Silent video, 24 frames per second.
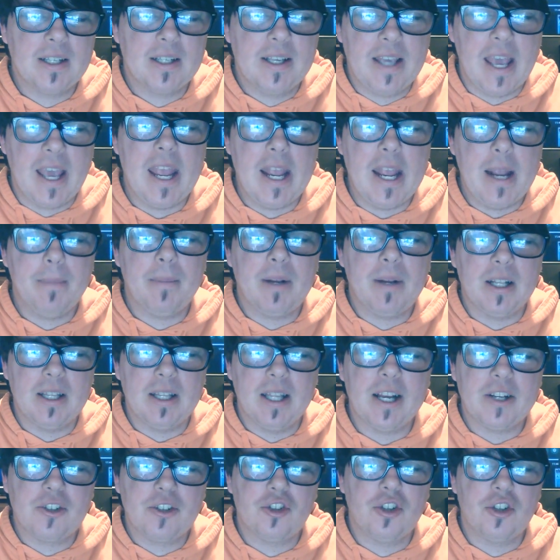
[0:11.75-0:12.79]
game
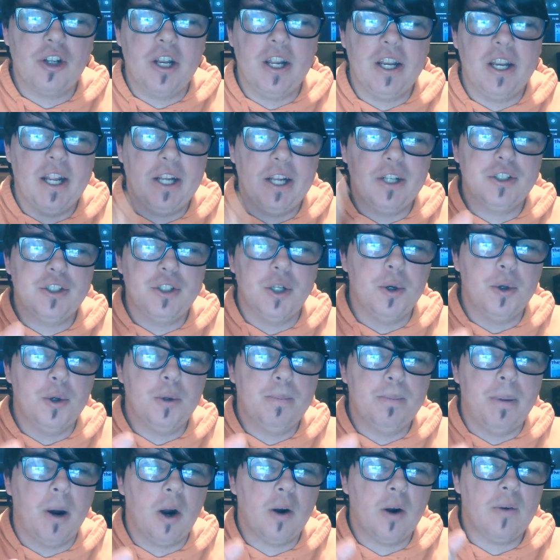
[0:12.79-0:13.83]
collection in a
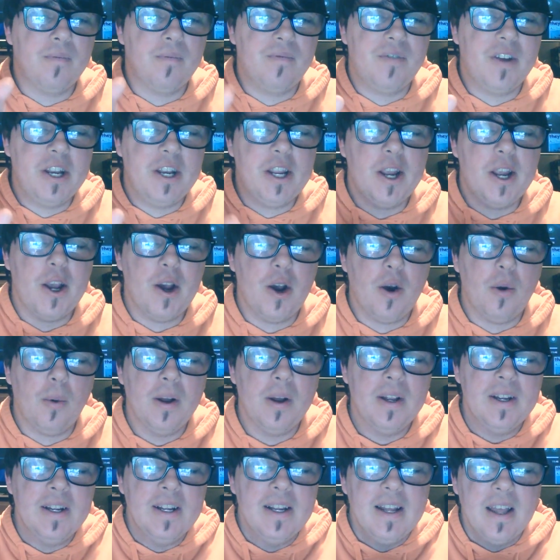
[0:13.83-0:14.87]
two-part video.
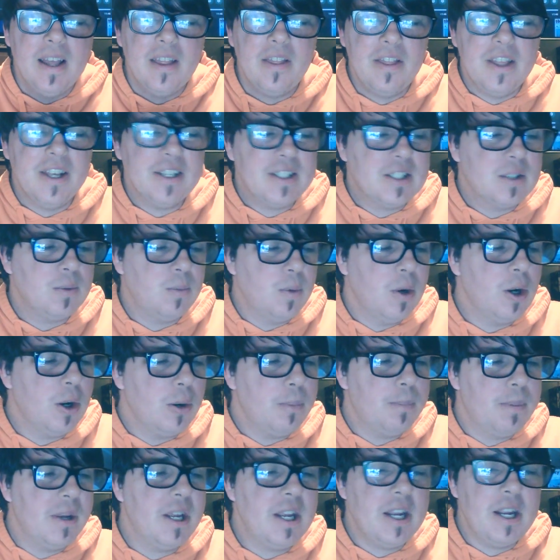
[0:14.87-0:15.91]
This will
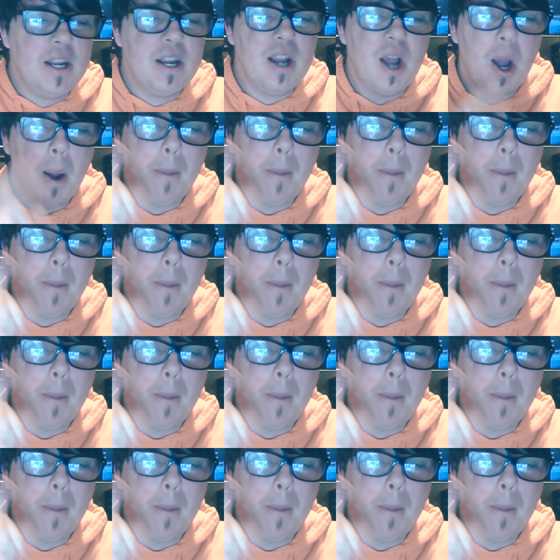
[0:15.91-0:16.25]
be